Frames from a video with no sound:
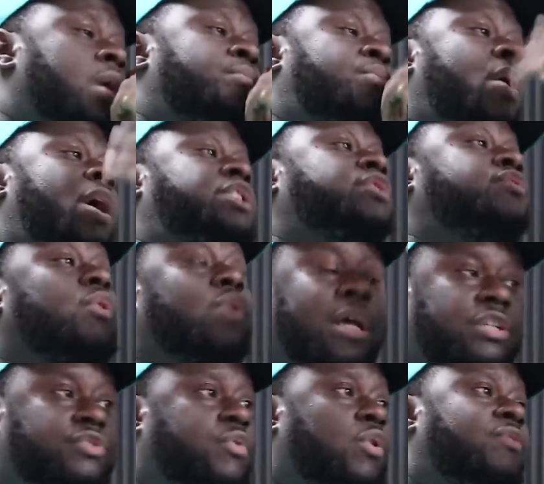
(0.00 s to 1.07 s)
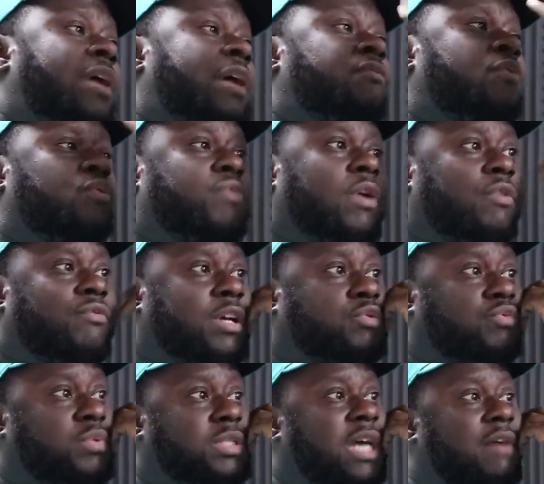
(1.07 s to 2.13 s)
Bro, I just wrote, I just wrote a record, wrote record
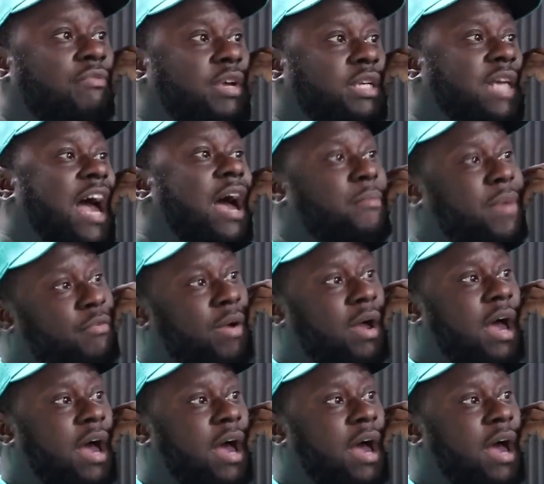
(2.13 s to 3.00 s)
with Tyrese. How am I?